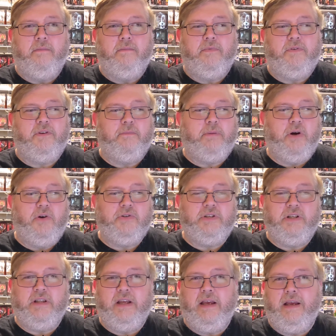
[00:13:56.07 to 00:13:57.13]

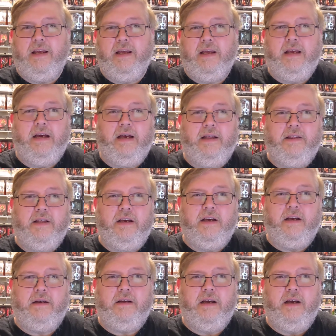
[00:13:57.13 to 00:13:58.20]
Supposedly,
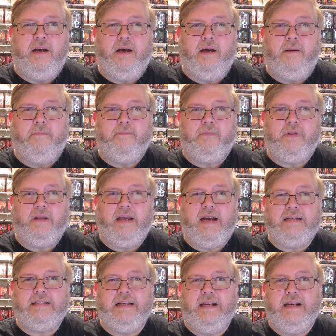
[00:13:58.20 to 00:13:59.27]
the
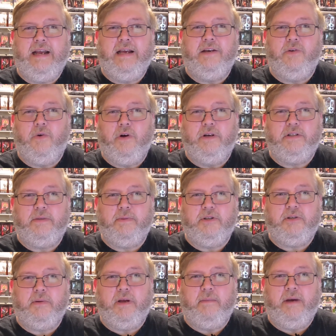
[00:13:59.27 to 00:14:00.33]
Cassian Andor is
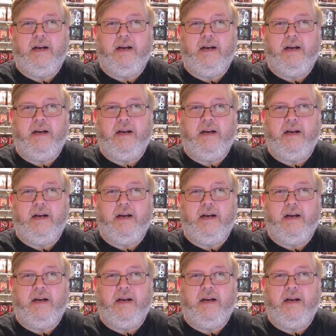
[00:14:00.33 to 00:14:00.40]
supposed to come